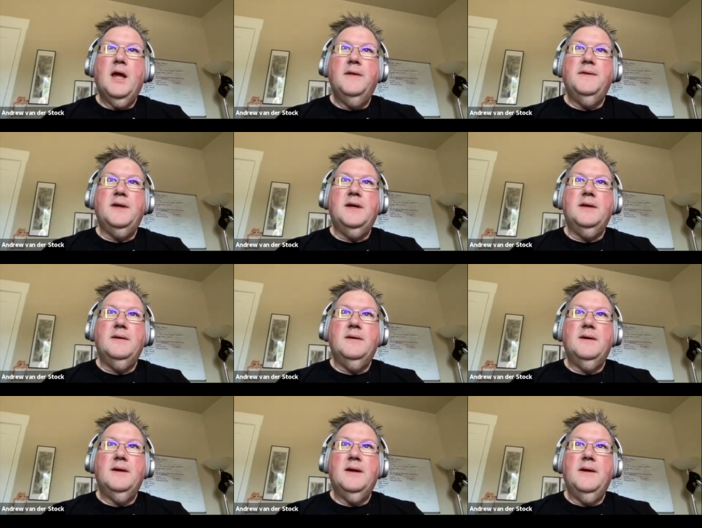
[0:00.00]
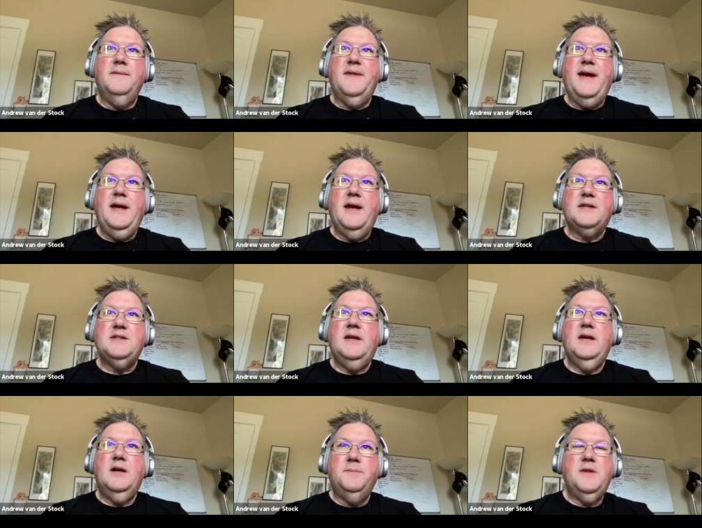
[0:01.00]
the they actually
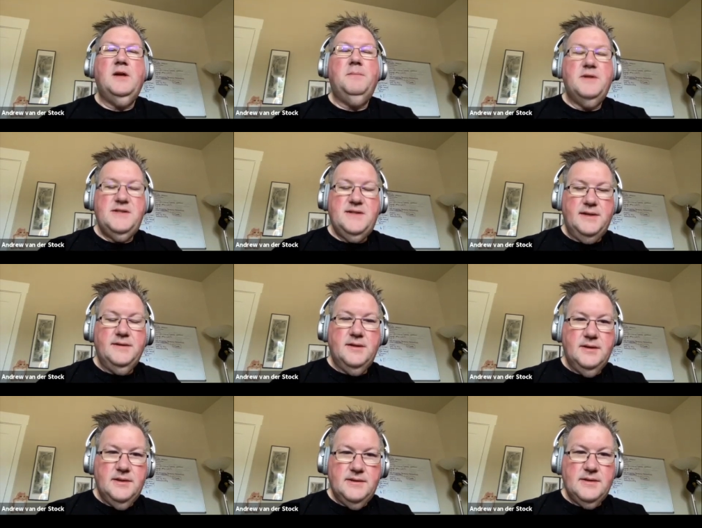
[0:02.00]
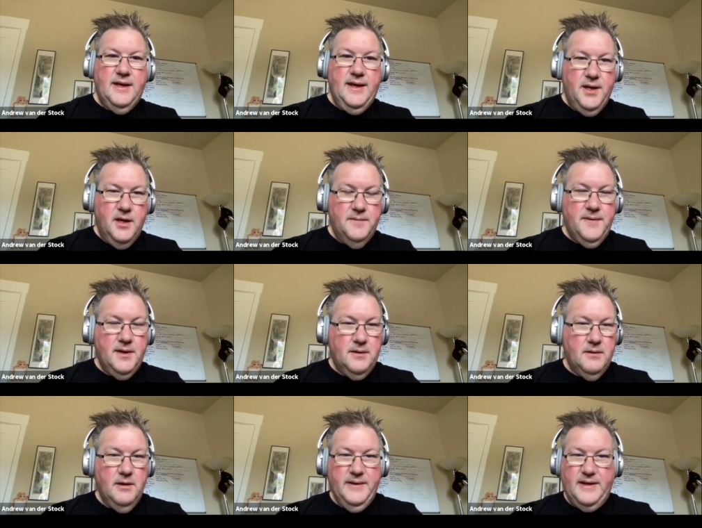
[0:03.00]
help their presenters get
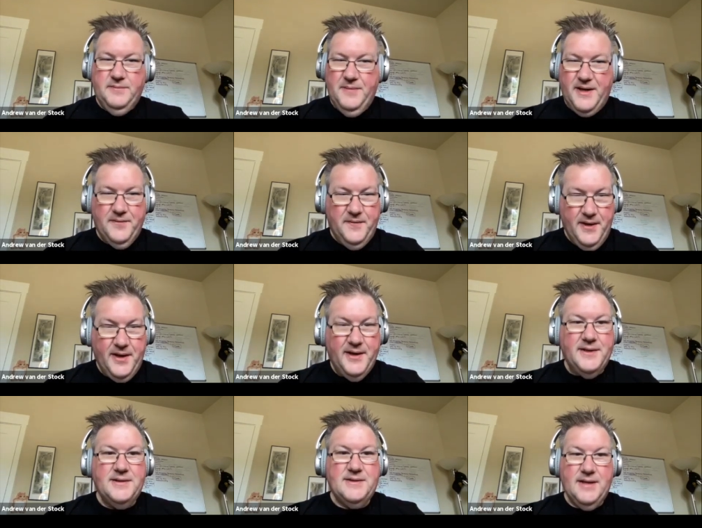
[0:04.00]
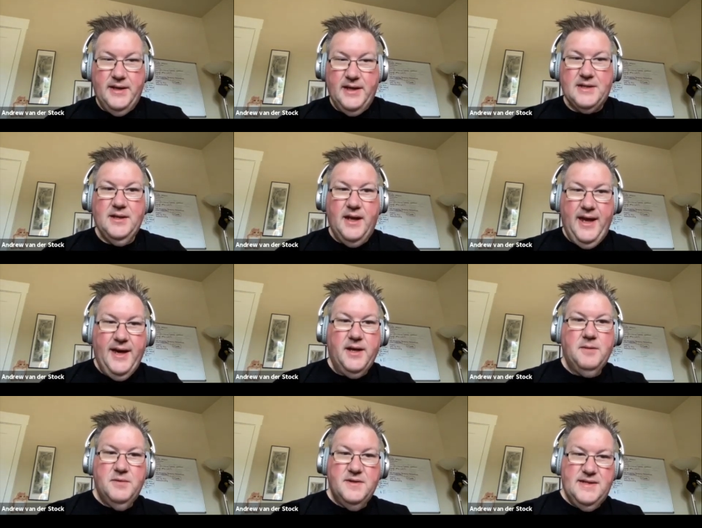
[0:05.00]
over these butterflies and actually how to
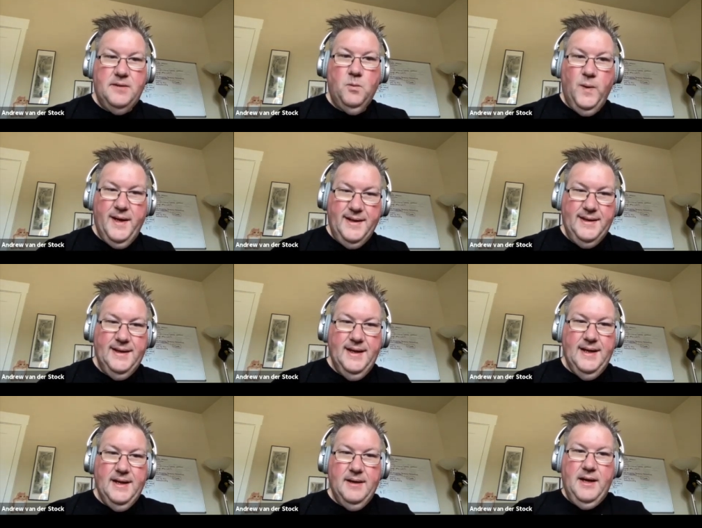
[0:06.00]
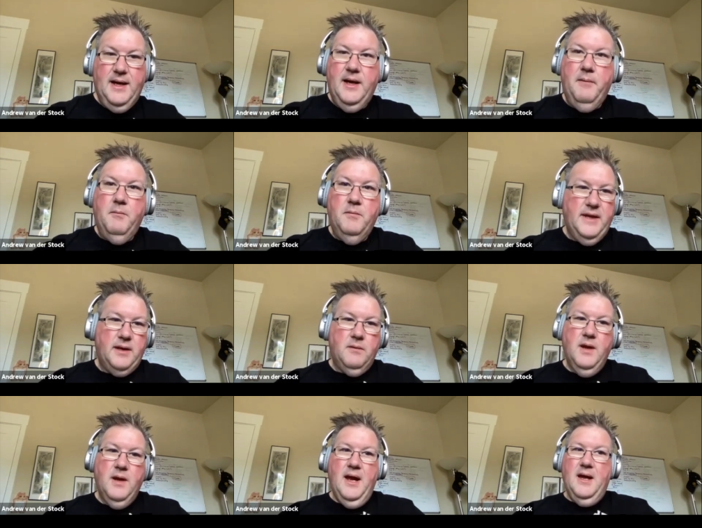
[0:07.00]
present well um, like
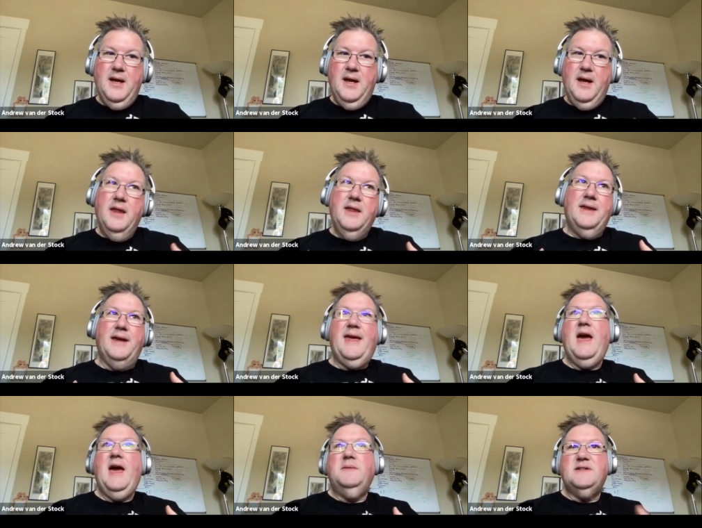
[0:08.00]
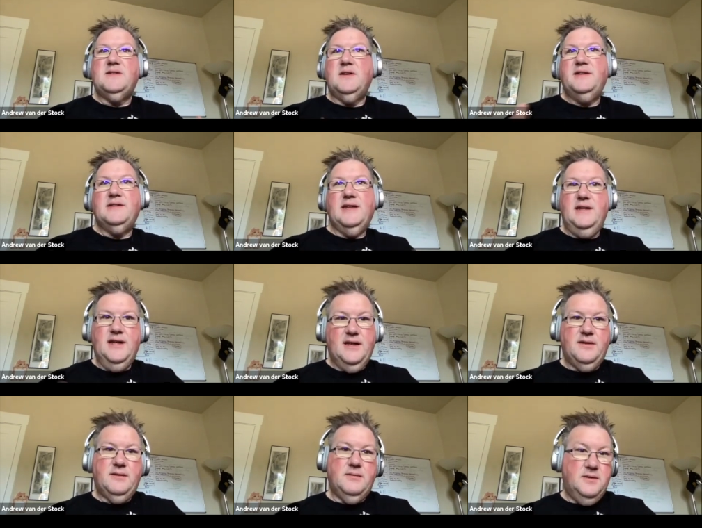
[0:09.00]
like how many slides can you
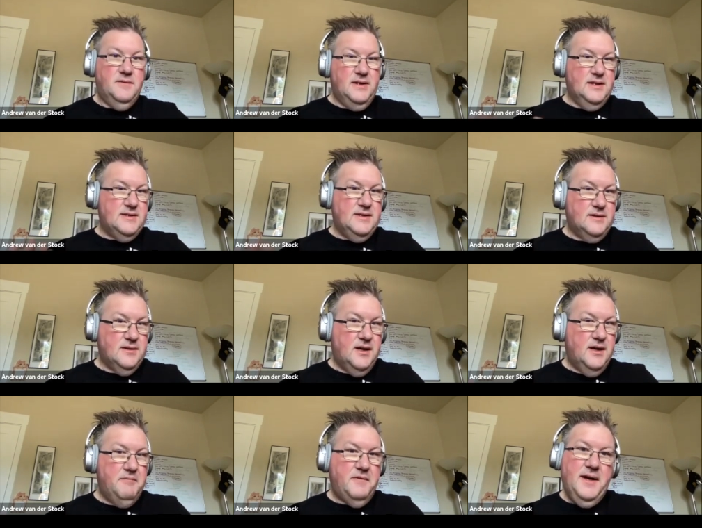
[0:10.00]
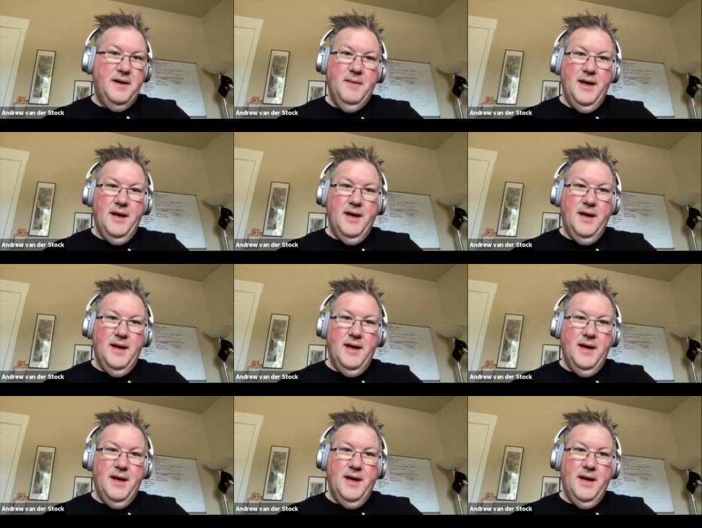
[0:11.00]
get through in a realistic time frame